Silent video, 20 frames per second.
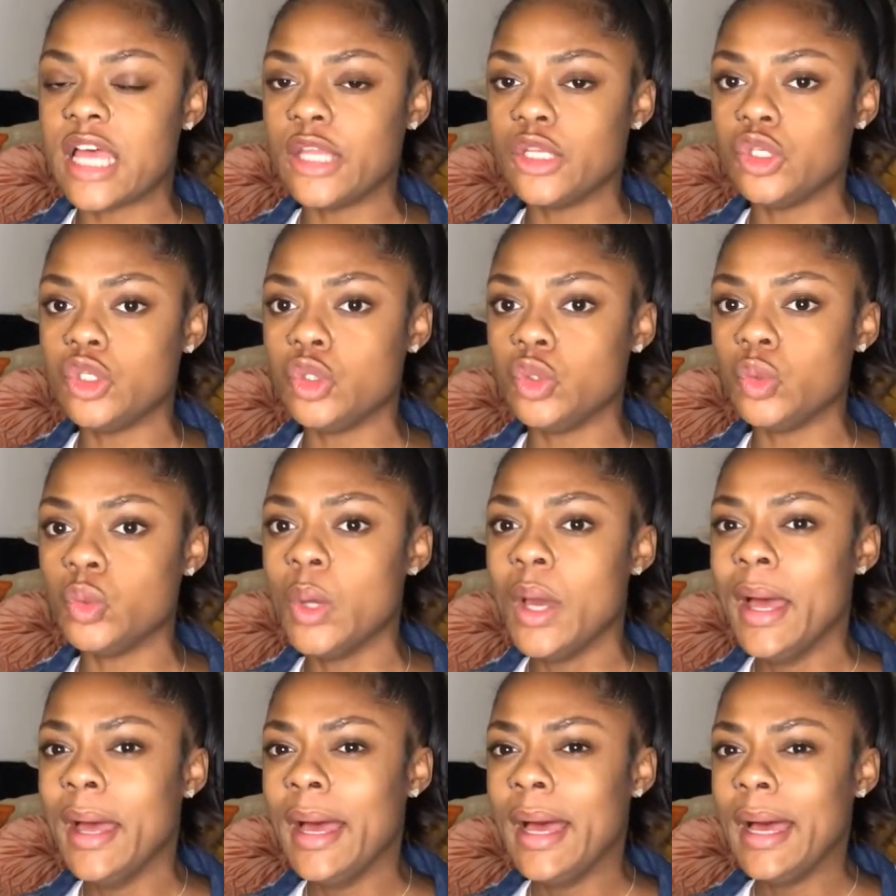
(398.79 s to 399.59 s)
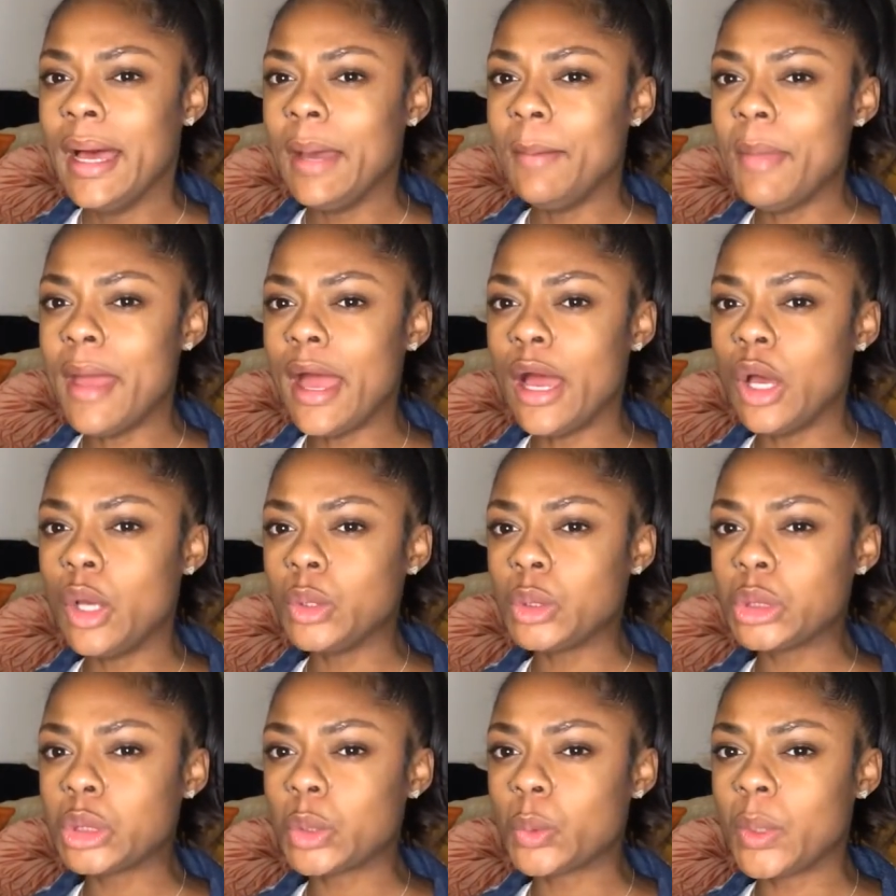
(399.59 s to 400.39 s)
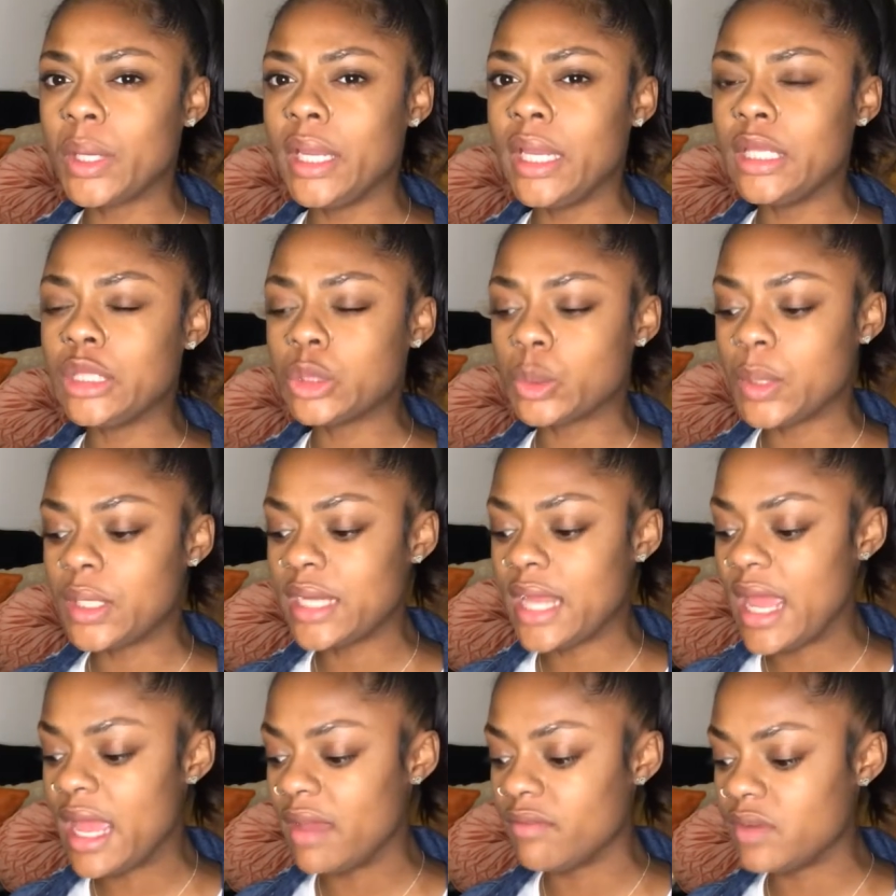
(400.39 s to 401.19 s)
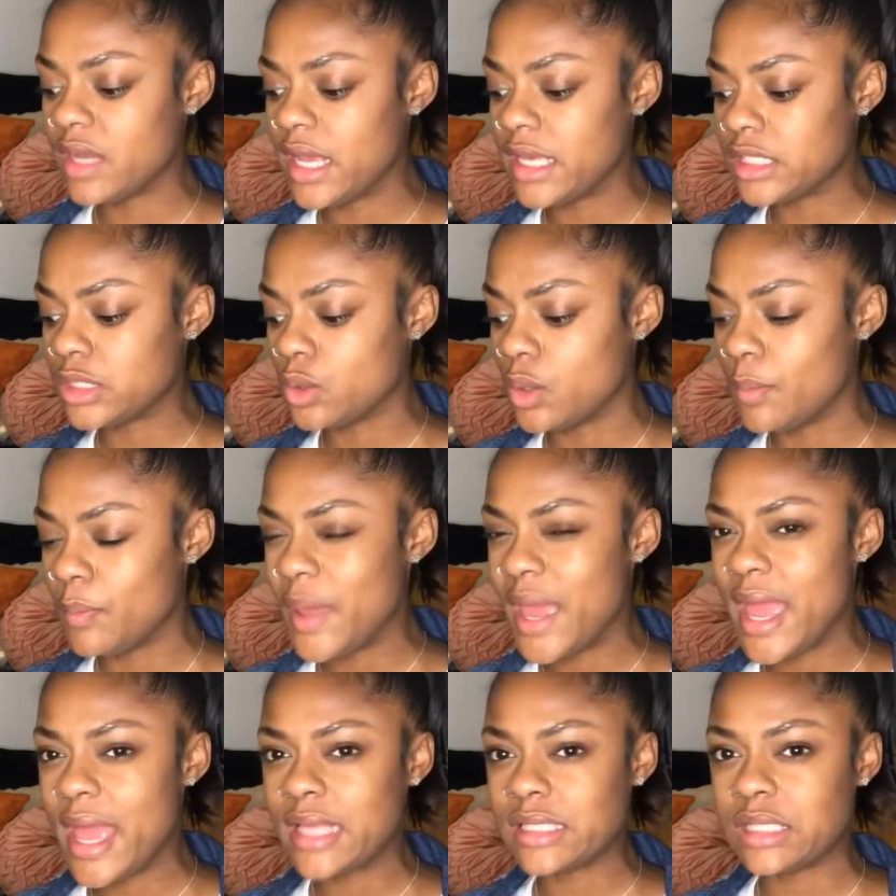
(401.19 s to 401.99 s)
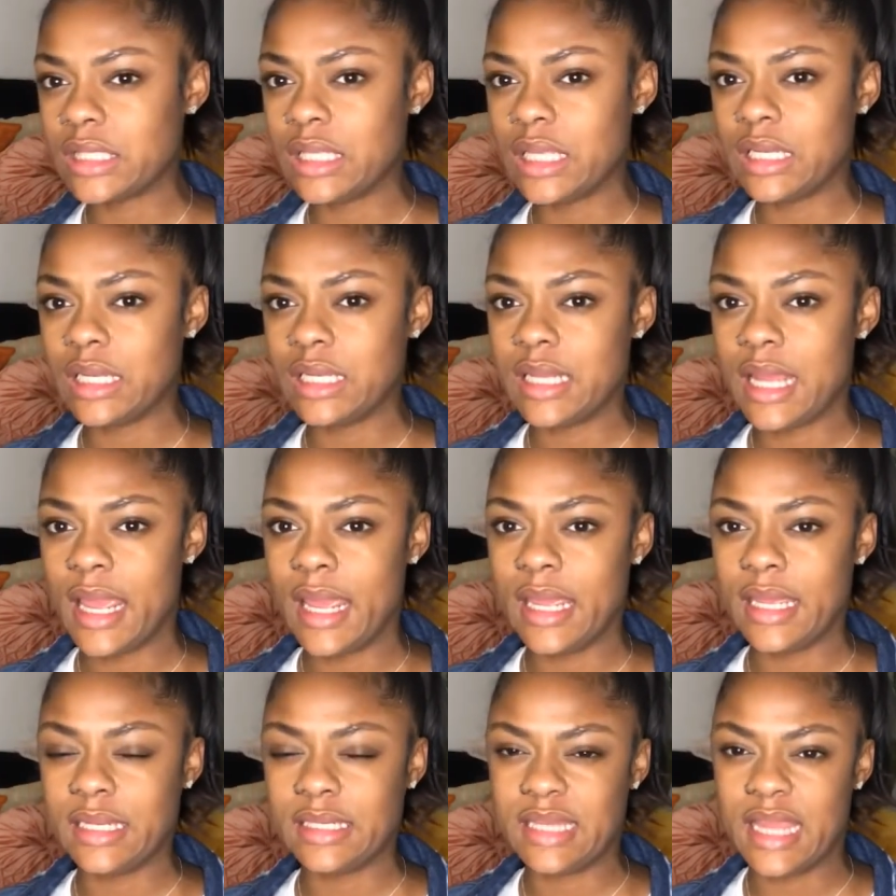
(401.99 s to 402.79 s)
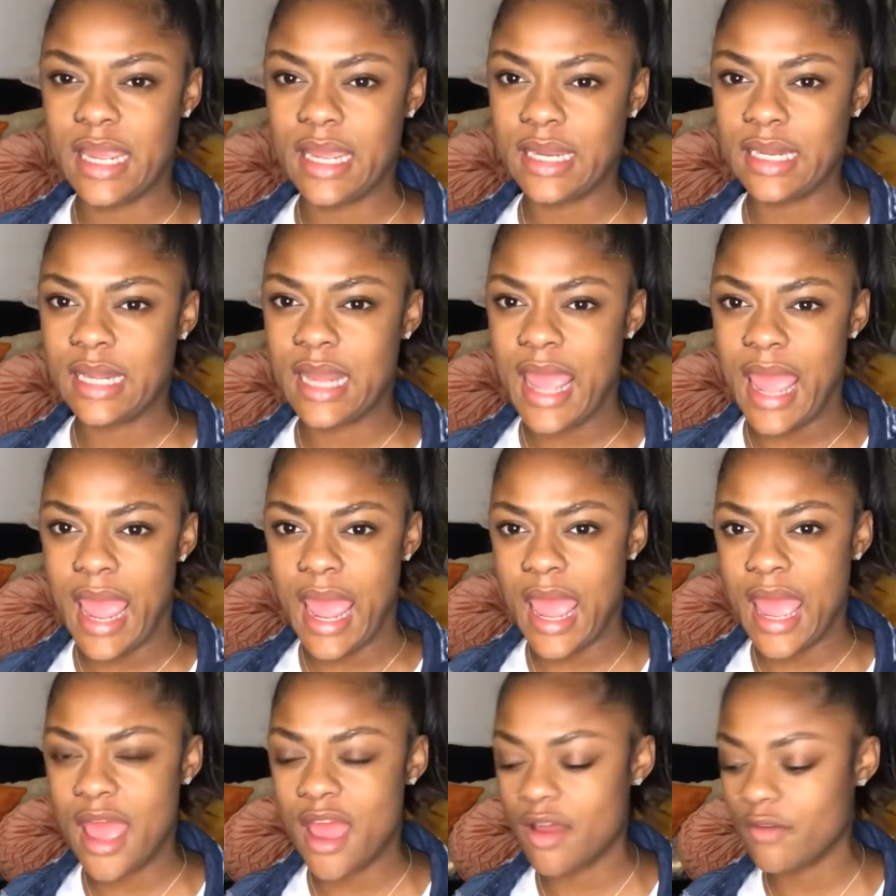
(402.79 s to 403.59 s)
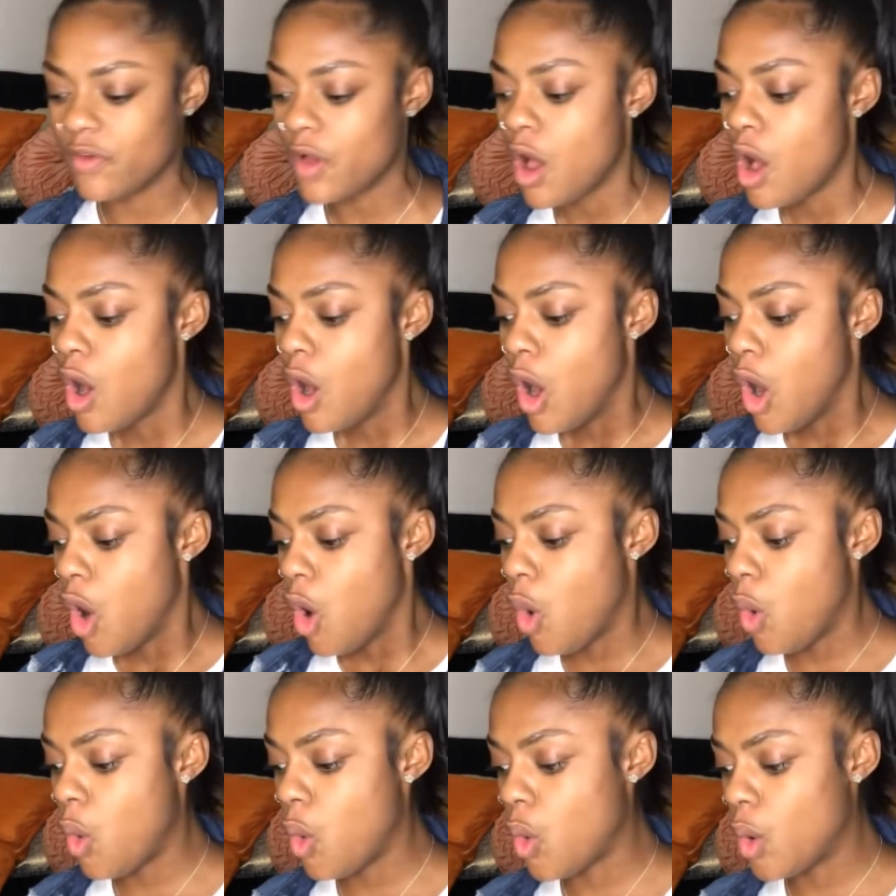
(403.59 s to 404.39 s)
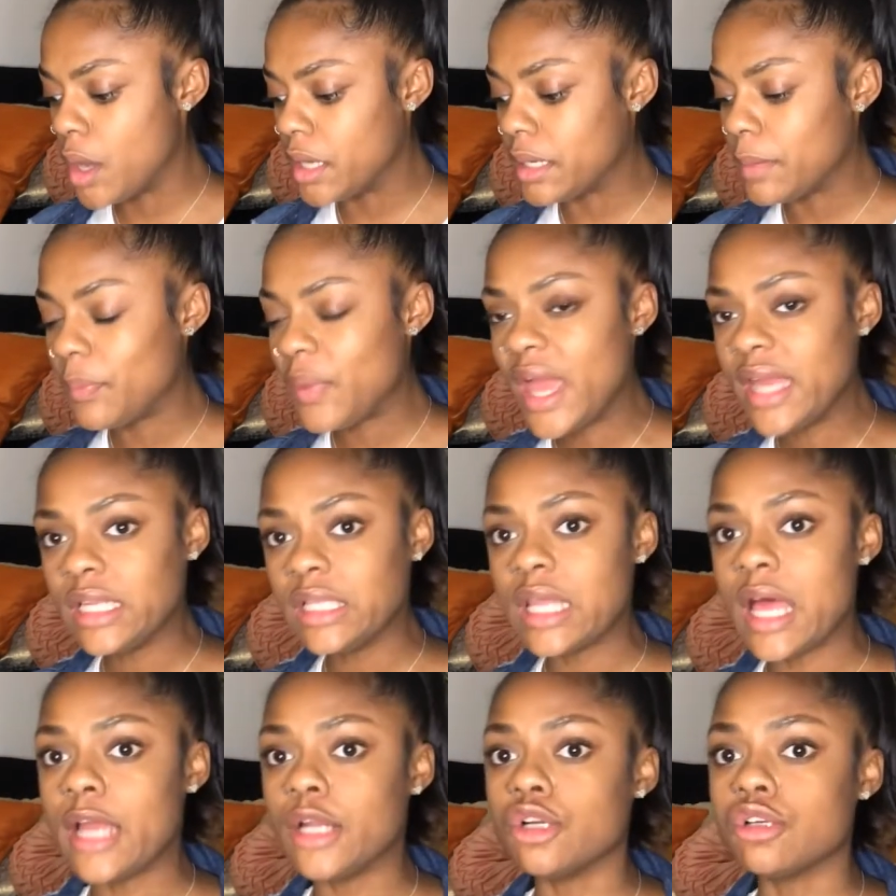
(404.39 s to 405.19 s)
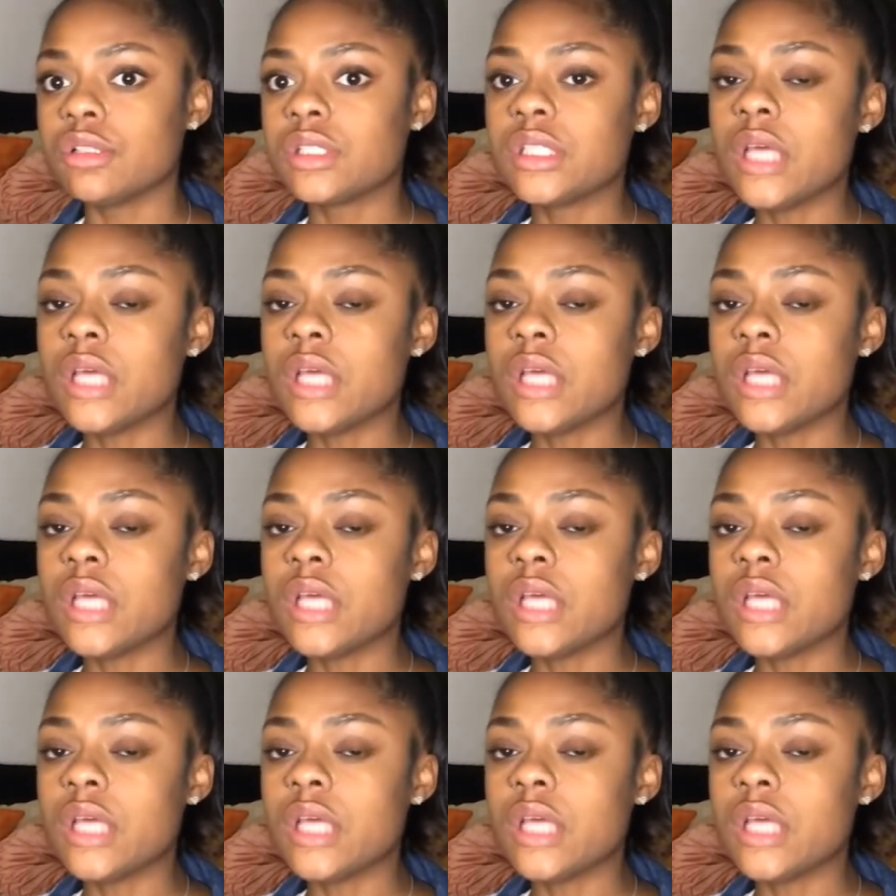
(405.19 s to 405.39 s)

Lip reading: I do about 3.5 days on pads, and then a day and a half on panty liners.